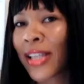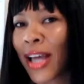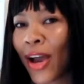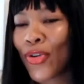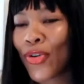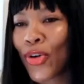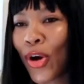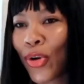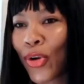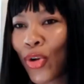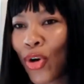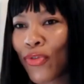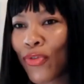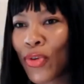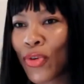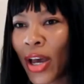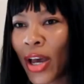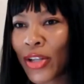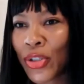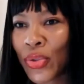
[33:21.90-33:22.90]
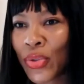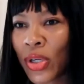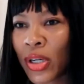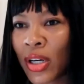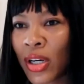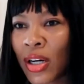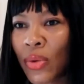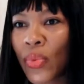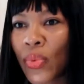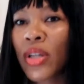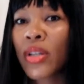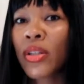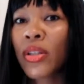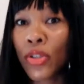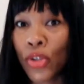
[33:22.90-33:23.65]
how you're gonna know if you got you a good one.